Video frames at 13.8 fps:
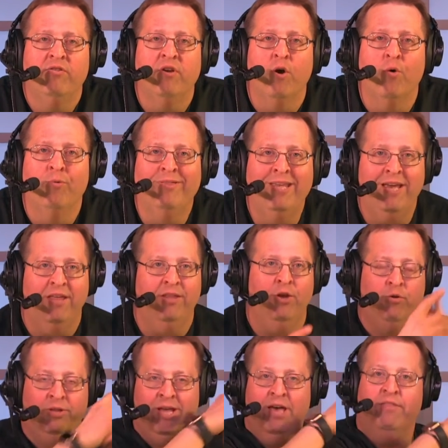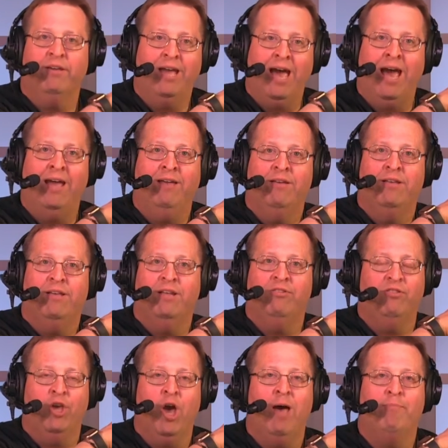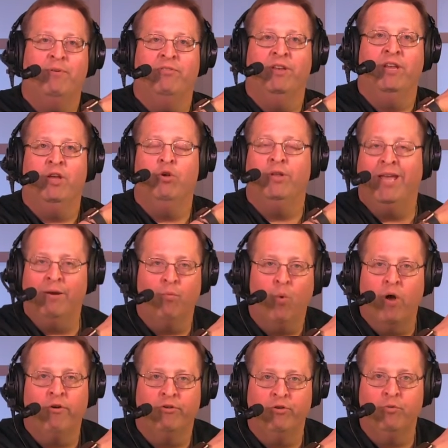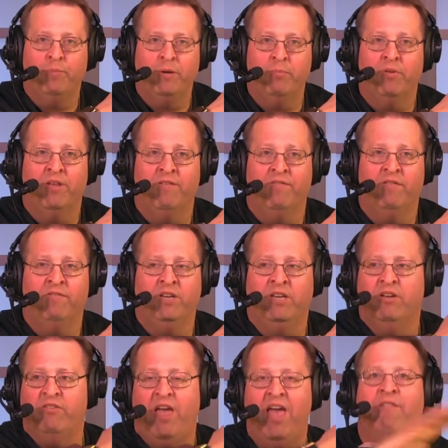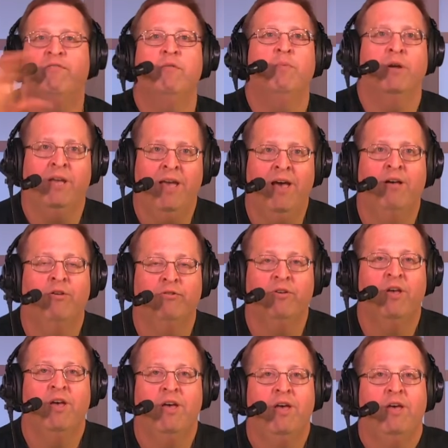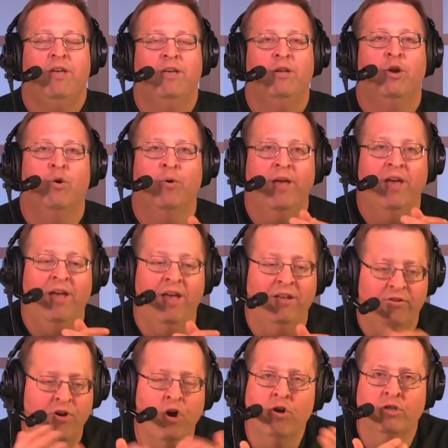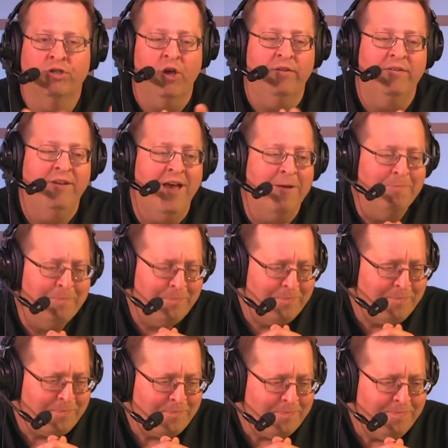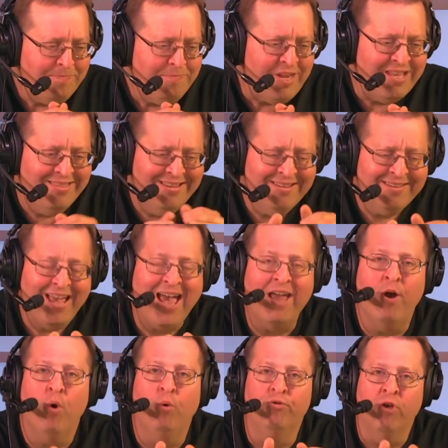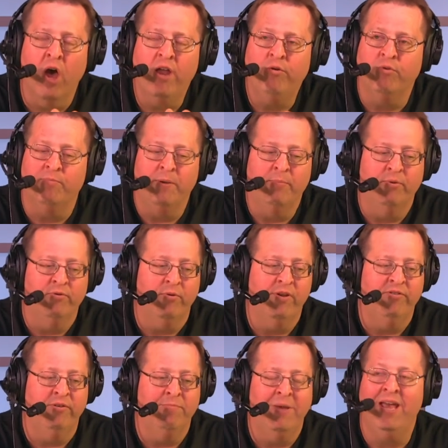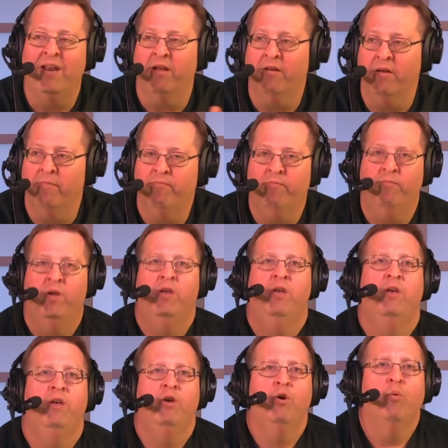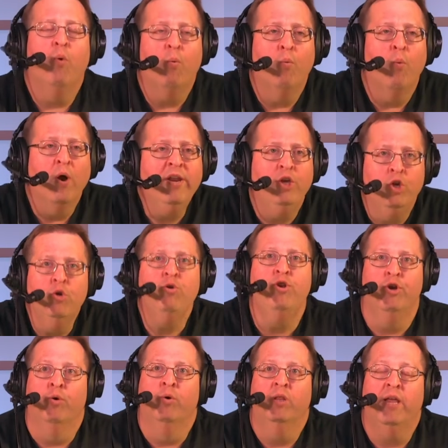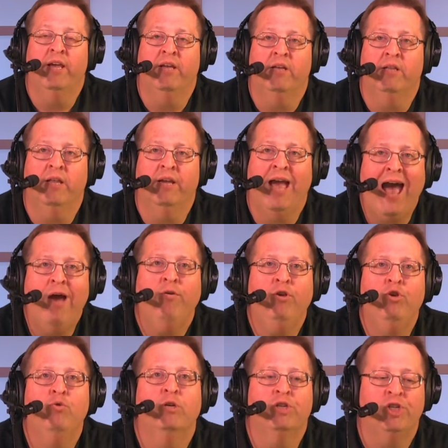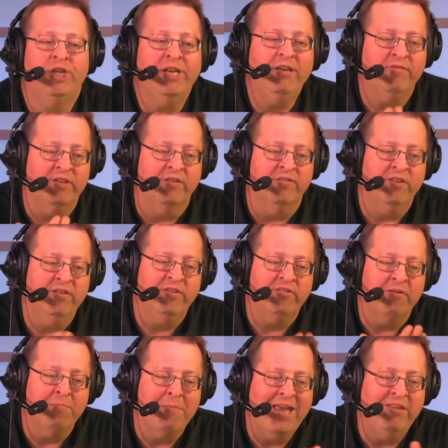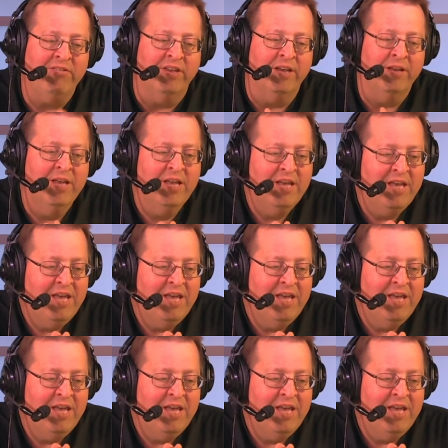So the other guy, it's the opposite. He only had one or two people there 15 years. Everybody else, turns all the time. This guy holds on to his people. So I said, man, what do you do? Like how do you achieve this? This is amazing.